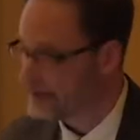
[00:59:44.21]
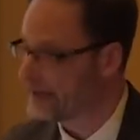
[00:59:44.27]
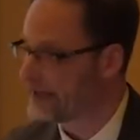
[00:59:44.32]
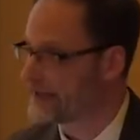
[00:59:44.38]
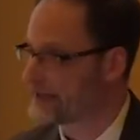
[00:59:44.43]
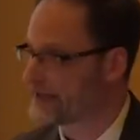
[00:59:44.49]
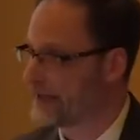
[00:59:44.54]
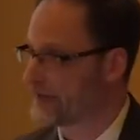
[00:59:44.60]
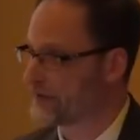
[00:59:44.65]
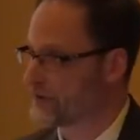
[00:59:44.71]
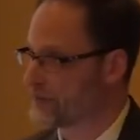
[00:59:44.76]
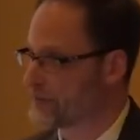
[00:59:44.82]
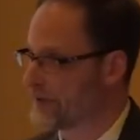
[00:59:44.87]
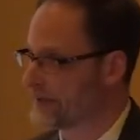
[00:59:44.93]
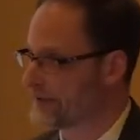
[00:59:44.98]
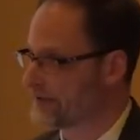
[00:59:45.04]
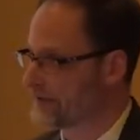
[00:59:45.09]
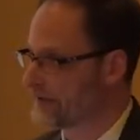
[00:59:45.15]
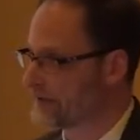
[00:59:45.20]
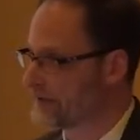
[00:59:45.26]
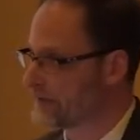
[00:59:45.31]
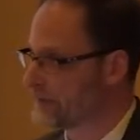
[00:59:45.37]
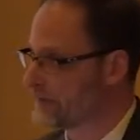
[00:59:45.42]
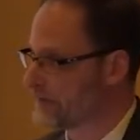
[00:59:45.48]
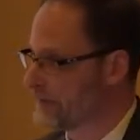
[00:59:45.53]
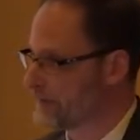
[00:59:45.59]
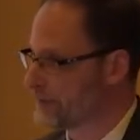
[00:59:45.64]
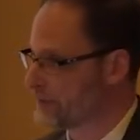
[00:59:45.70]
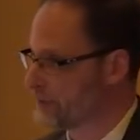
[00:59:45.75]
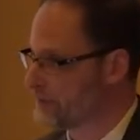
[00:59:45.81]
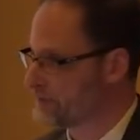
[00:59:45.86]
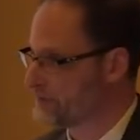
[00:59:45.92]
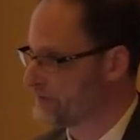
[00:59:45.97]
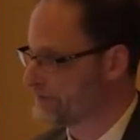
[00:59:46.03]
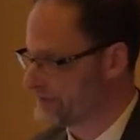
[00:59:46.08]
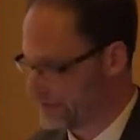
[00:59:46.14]
and gathered regularly with other
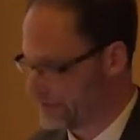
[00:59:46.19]
groups of